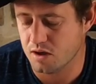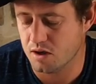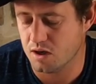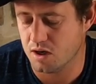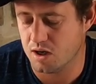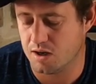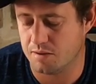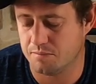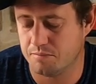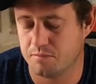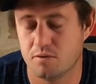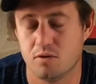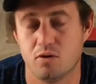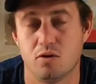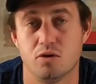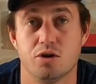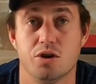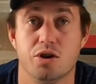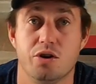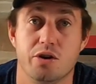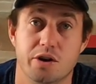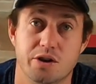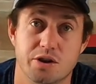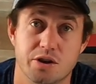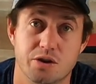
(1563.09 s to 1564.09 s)
Um,
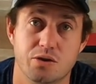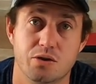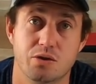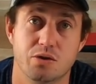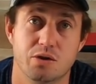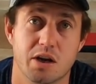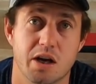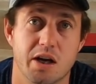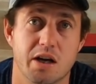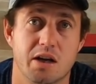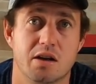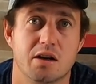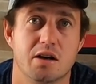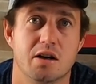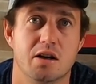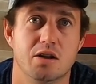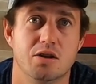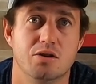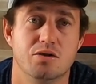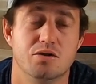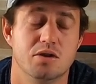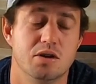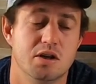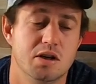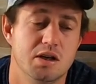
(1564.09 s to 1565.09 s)
although I do like a
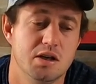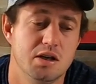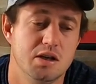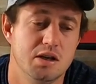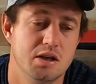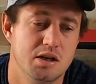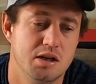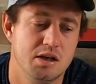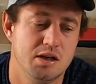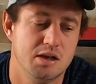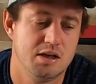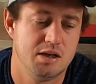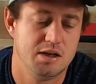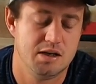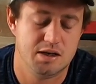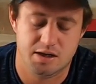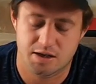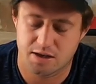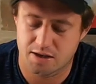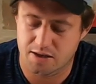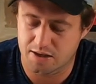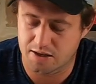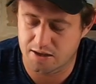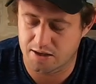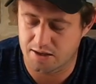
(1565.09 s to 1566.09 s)
galjoen,
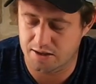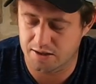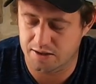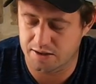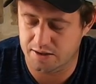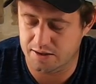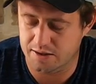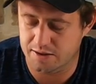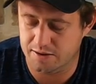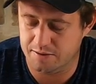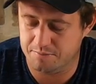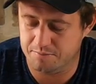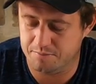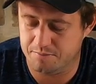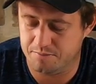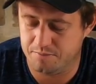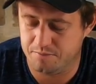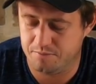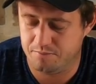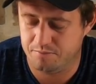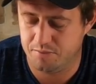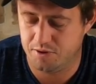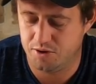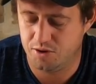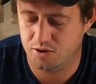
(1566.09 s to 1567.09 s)
and um,
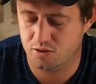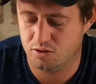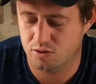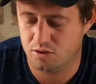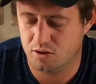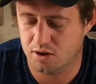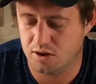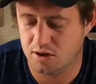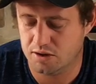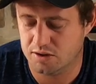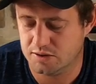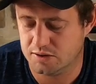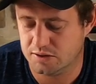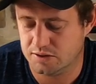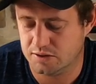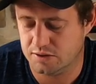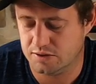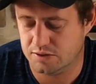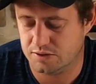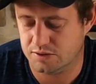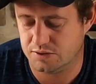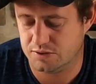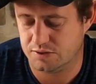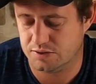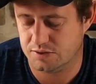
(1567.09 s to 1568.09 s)
but yeah, guys,
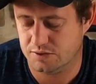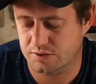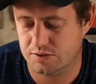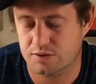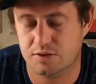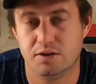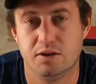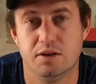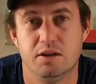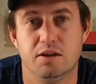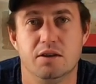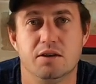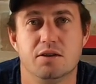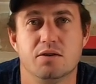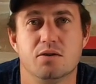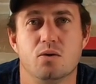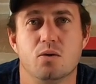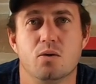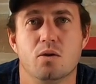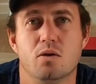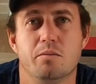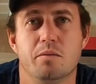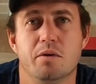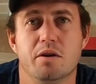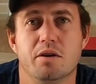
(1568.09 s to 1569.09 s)
it's it's
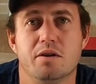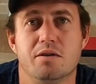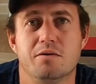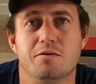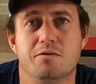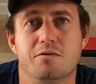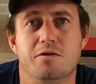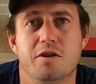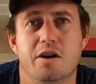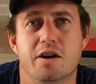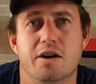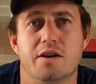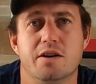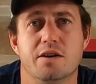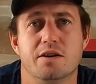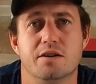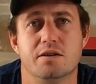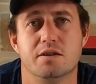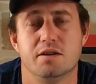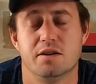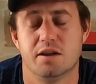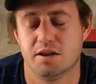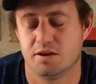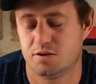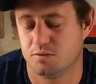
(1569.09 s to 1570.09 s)
all about the fun.
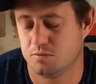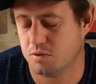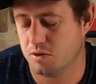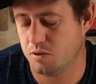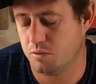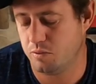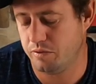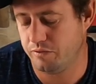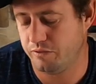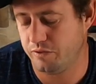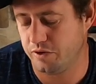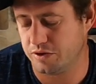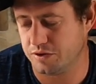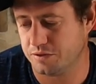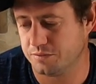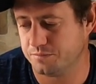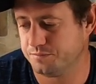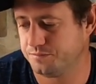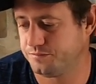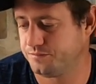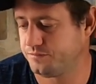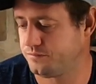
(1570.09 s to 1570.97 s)
That's why we fish,